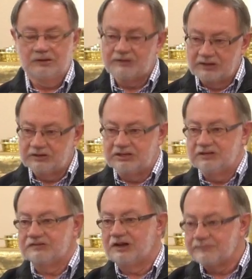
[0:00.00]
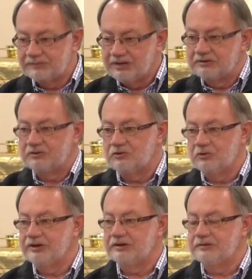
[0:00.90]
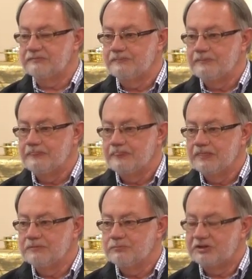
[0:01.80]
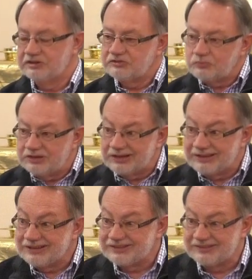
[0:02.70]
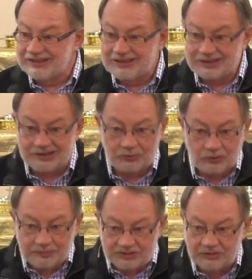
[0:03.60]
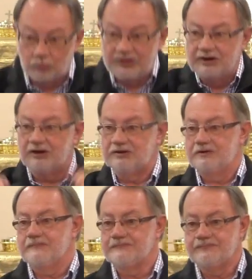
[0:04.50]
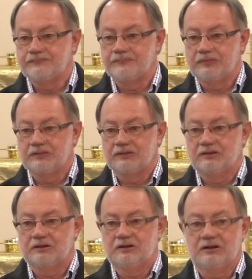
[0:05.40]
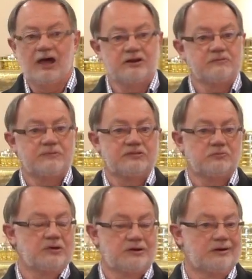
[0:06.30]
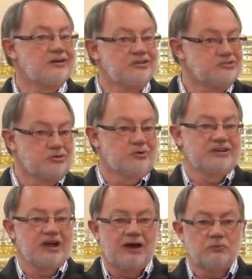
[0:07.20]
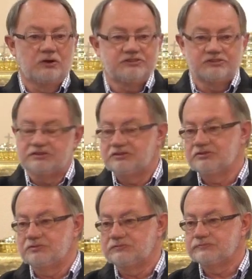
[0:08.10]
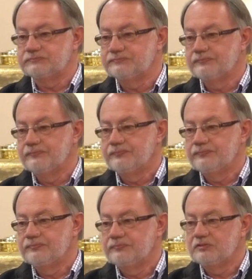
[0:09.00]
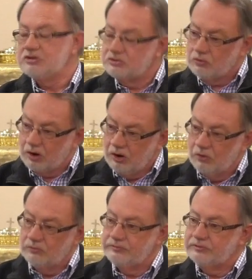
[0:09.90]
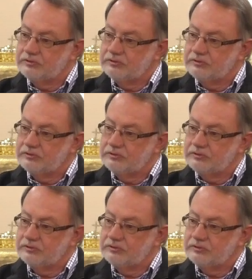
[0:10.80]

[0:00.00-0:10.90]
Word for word: I'm not going to give up. I'm not going to quit. Because when I get to the end, I want to be the winner. How do you be the winner? You do what God wants you to do. You grow.